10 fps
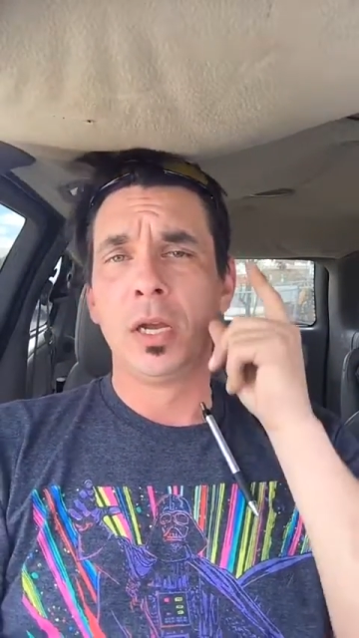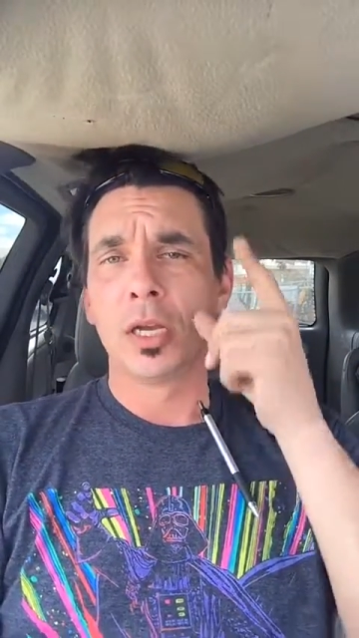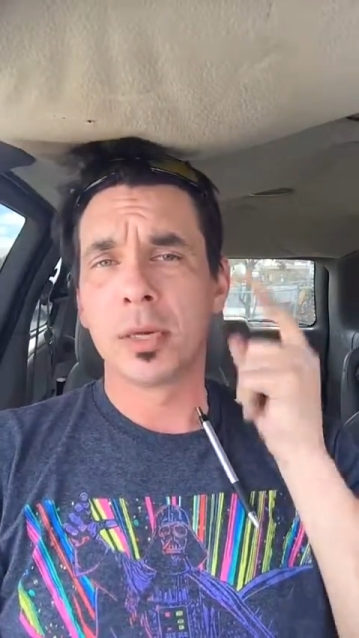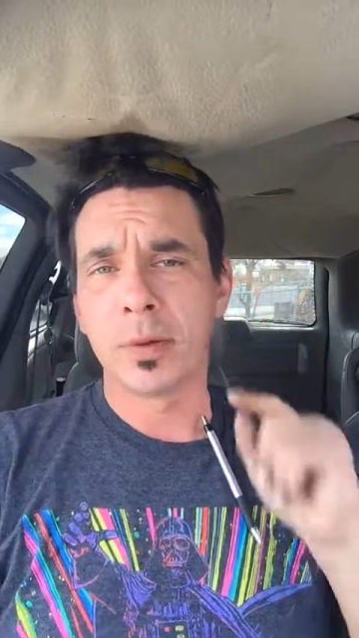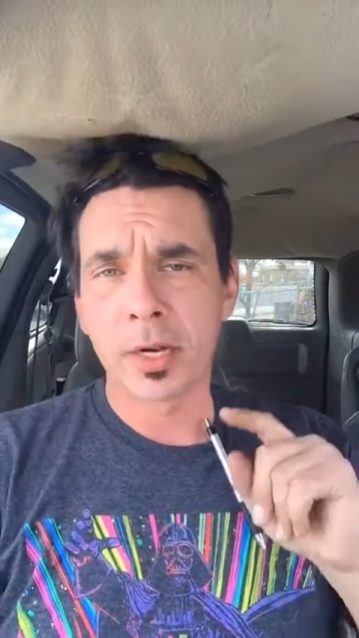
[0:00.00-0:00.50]

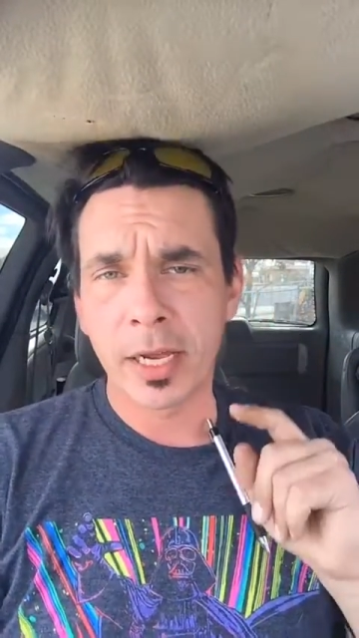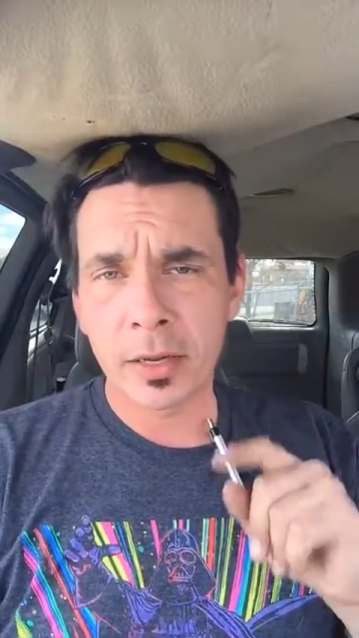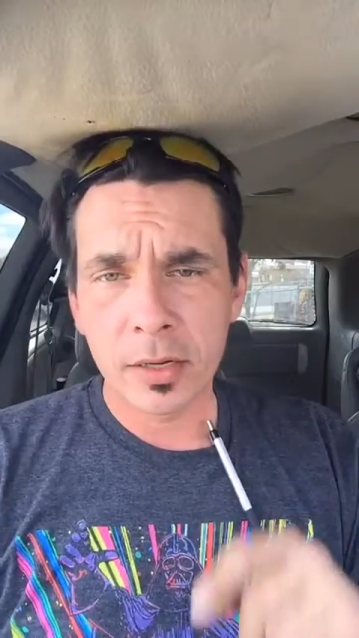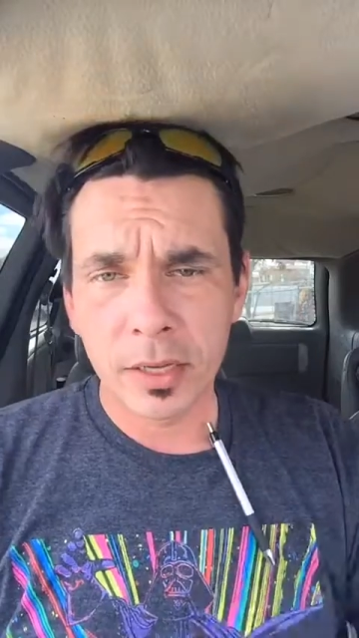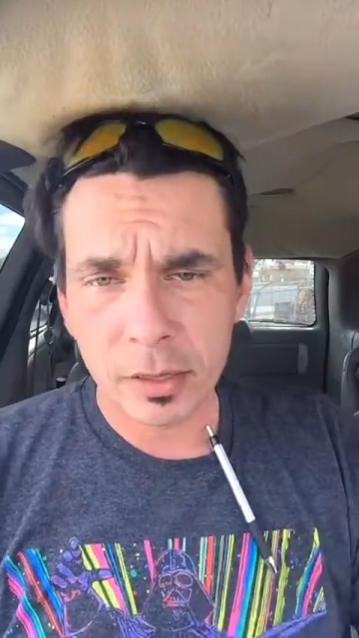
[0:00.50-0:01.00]
Come on
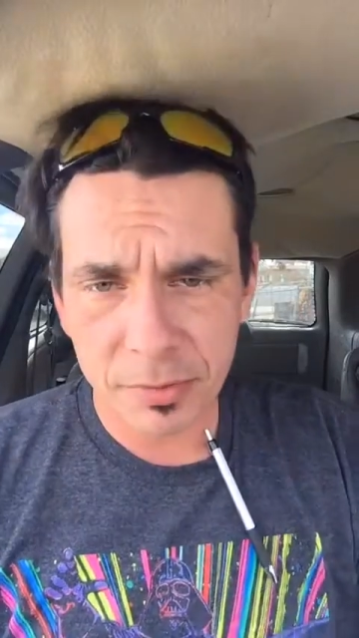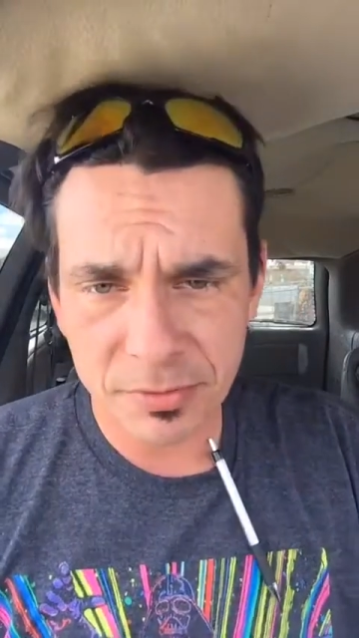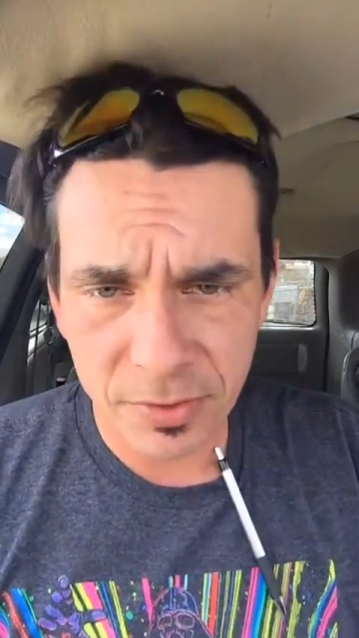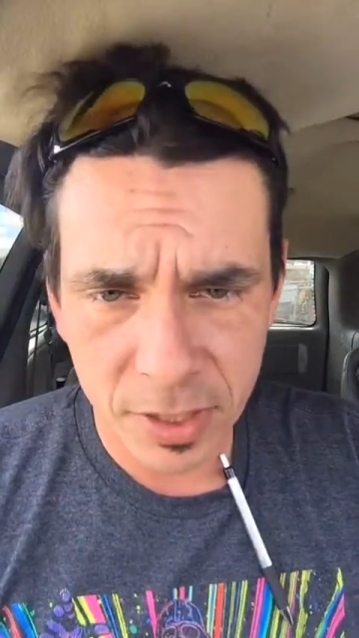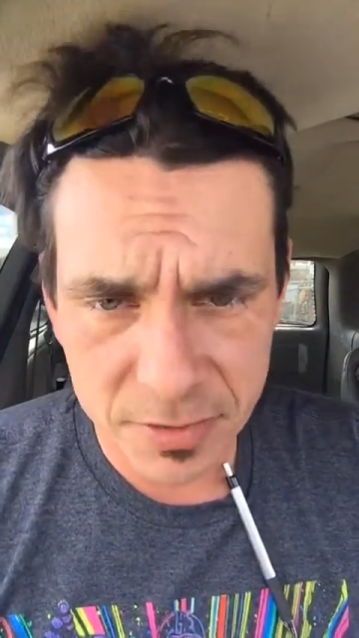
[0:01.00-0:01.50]
out. It'll be
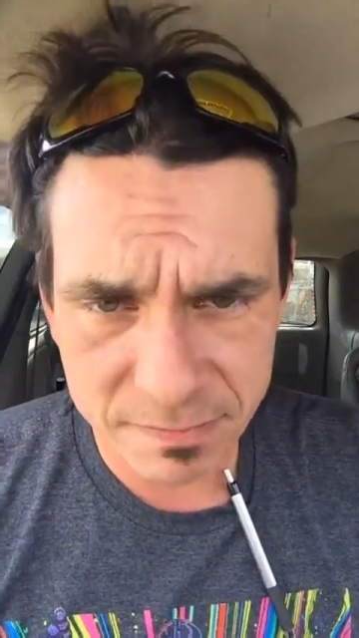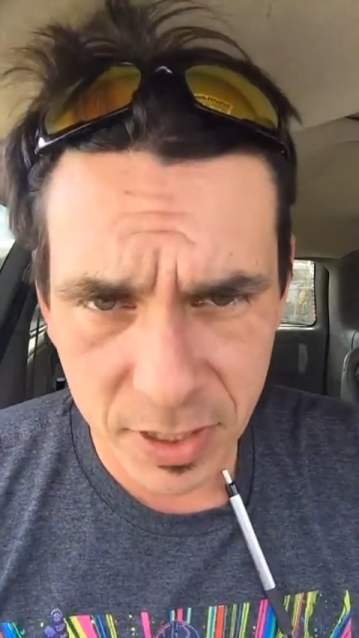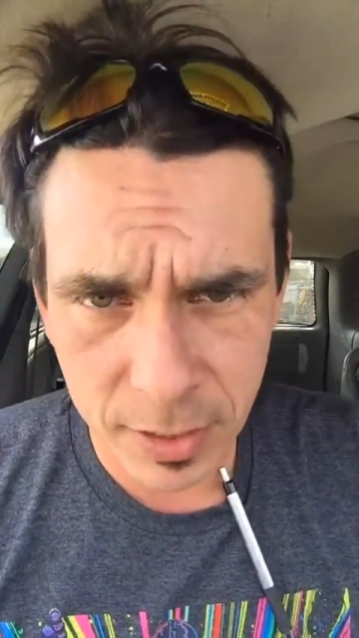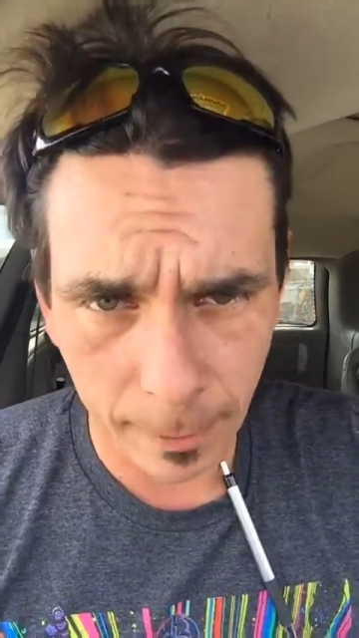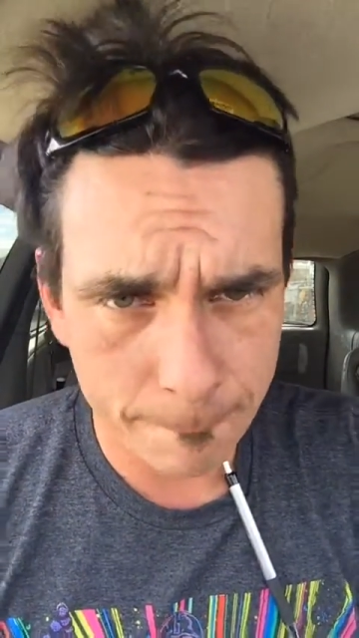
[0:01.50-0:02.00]
fun as
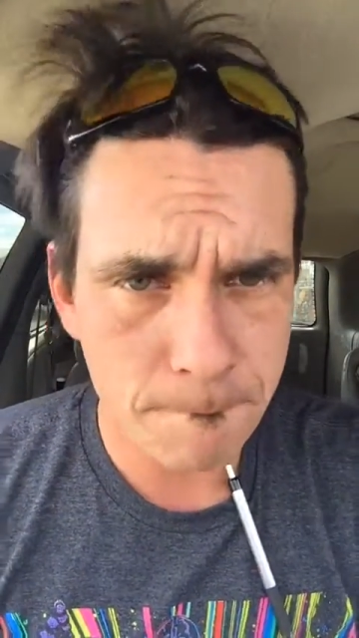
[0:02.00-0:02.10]
fuck.